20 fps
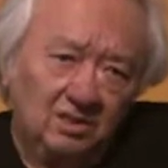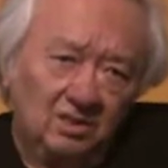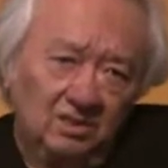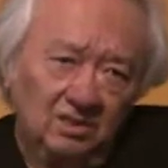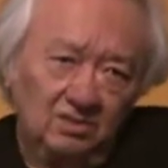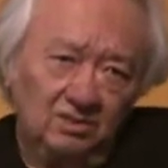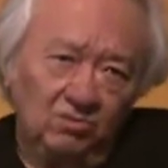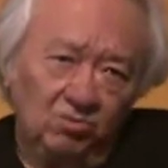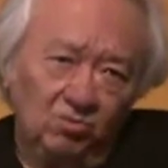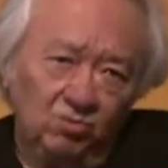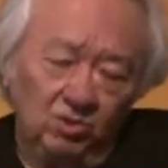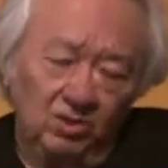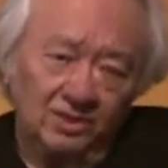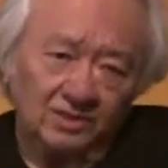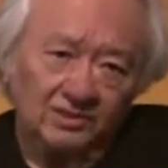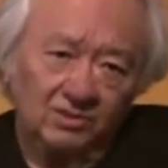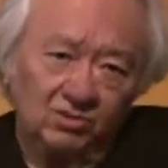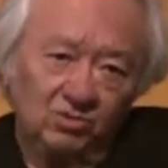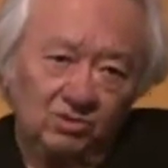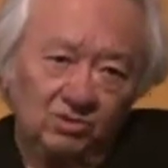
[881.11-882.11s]
the
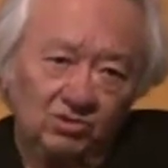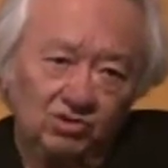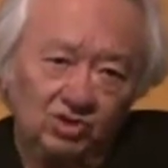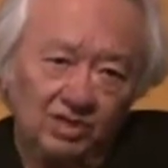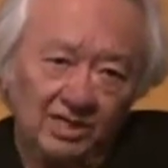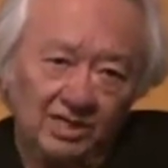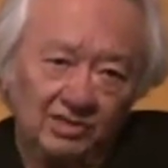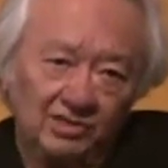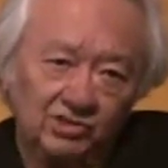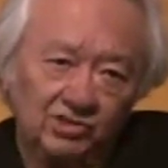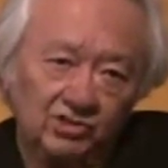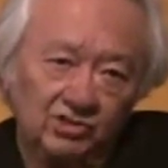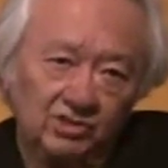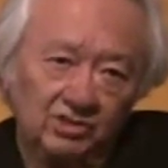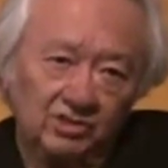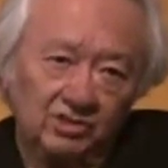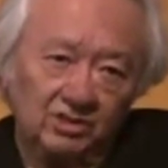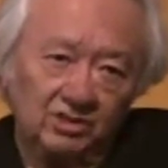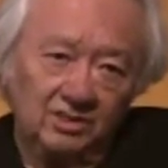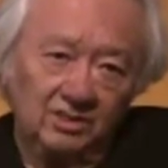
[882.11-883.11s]
work to a
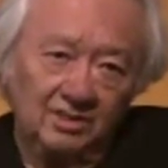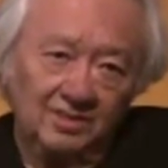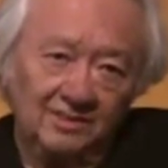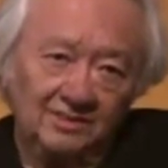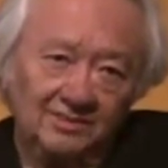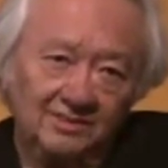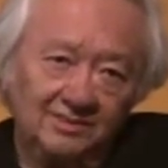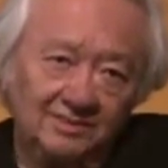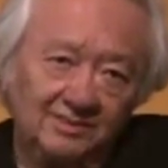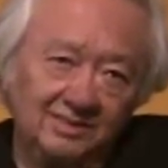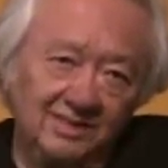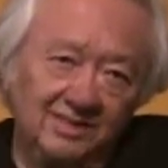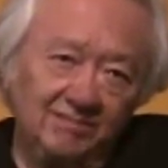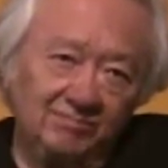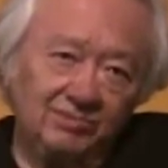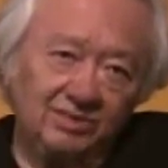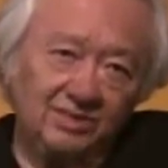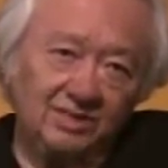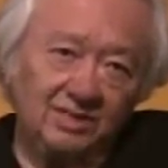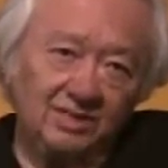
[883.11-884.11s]
gesture. And at the
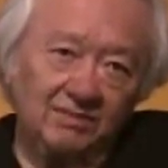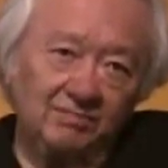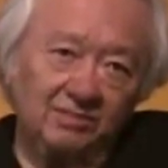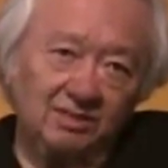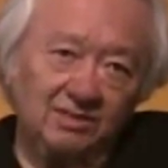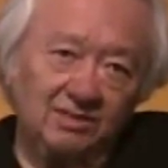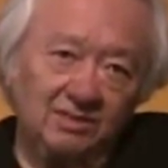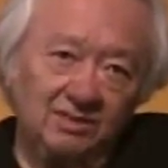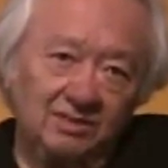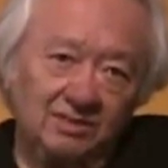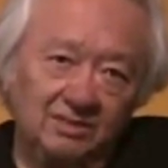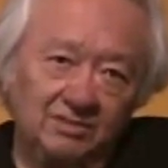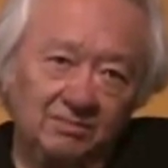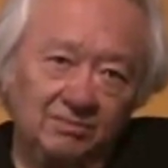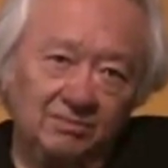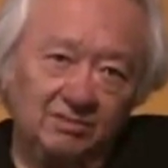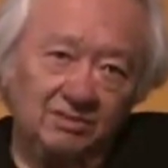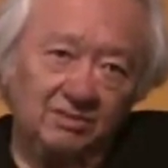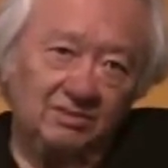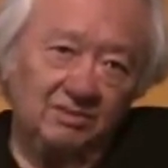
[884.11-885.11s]
same time, I
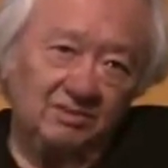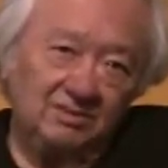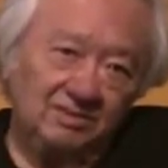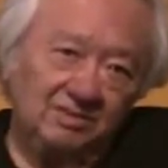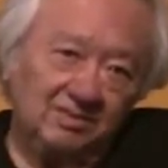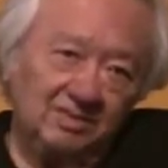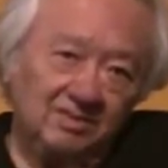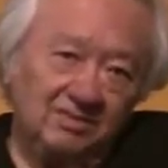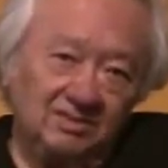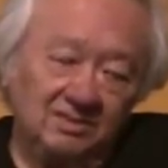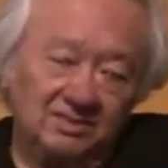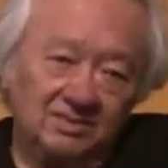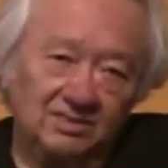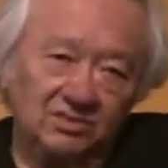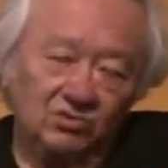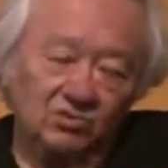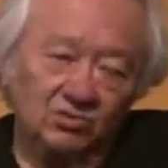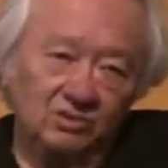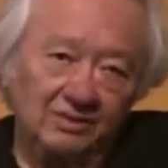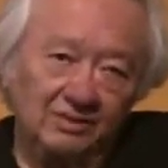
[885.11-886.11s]
think, and this I think
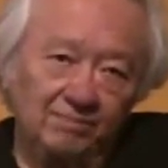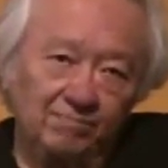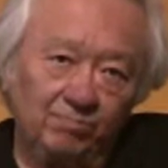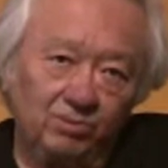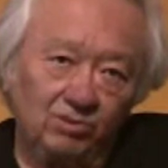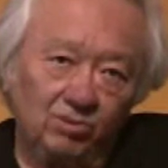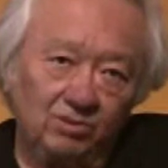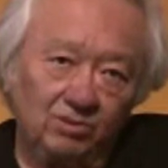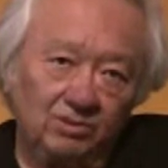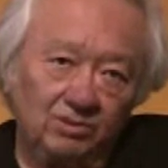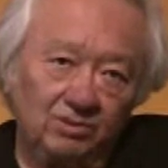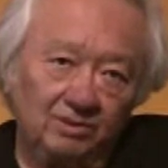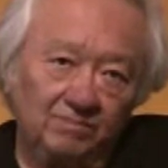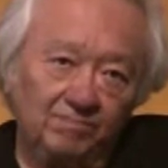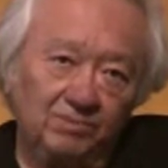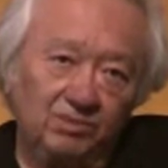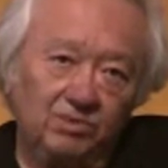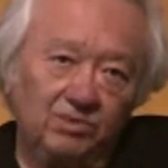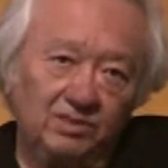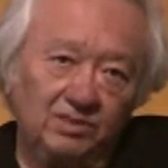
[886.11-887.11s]
is really important,
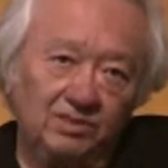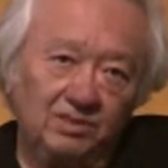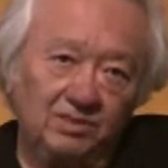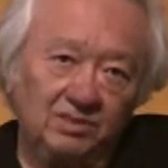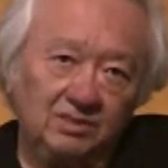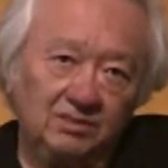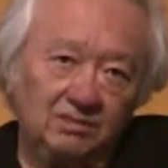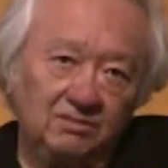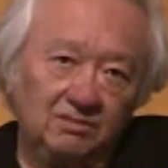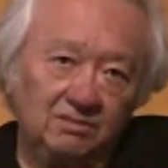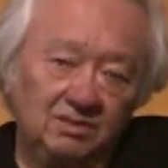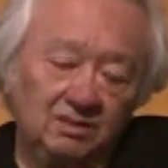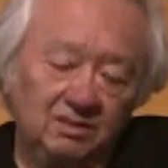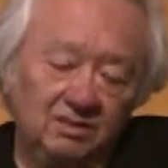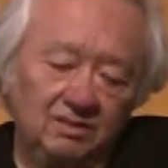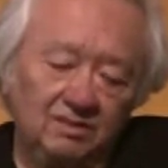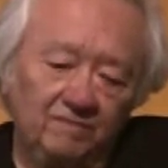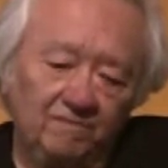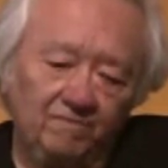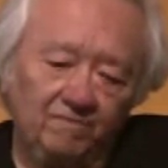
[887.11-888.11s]
that both he and
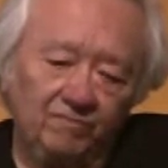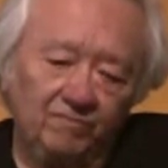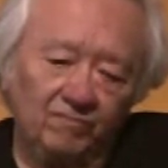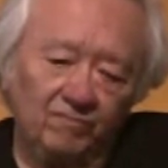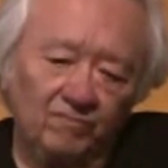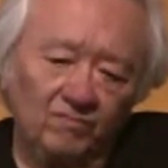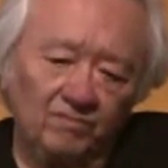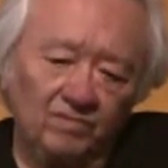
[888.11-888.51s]
um,